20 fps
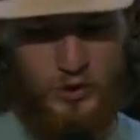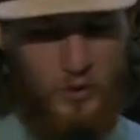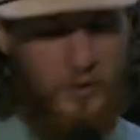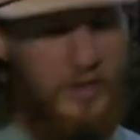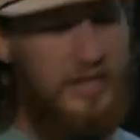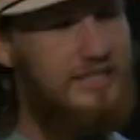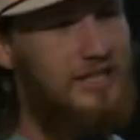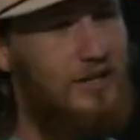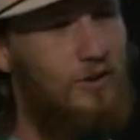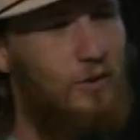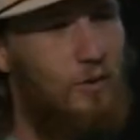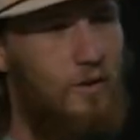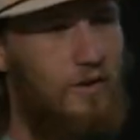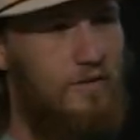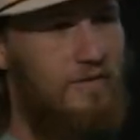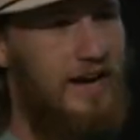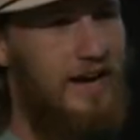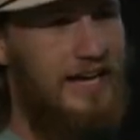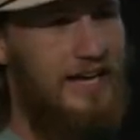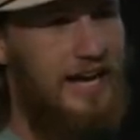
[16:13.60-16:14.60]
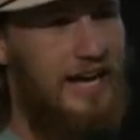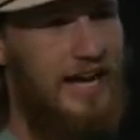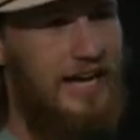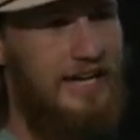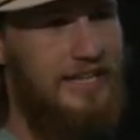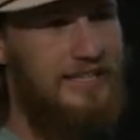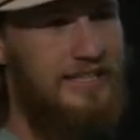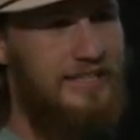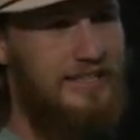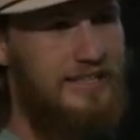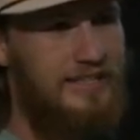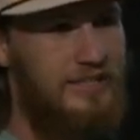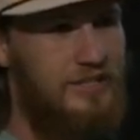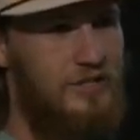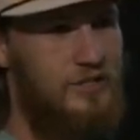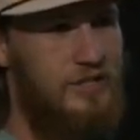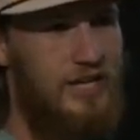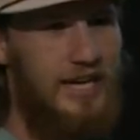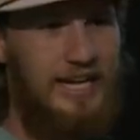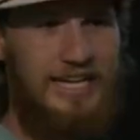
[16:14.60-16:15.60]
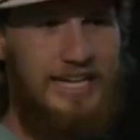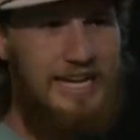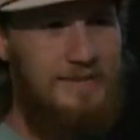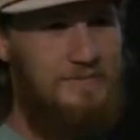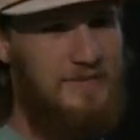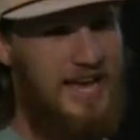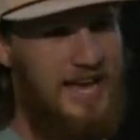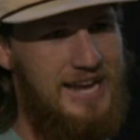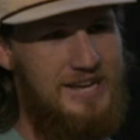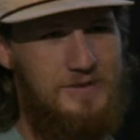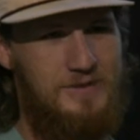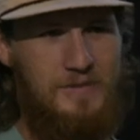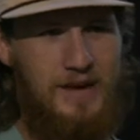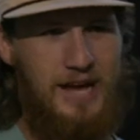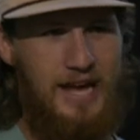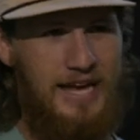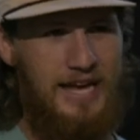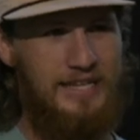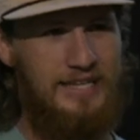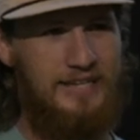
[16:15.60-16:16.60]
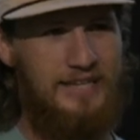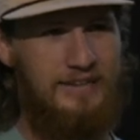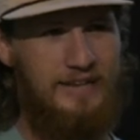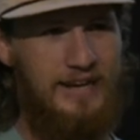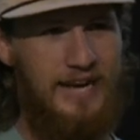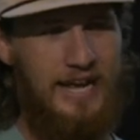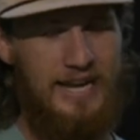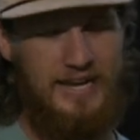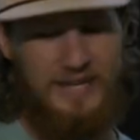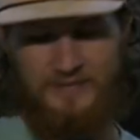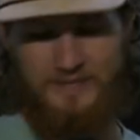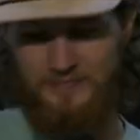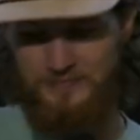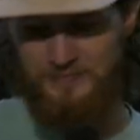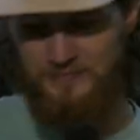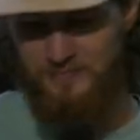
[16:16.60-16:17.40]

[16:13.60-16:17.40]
we're doing it to glorify God. You got to keep that in your mind, right?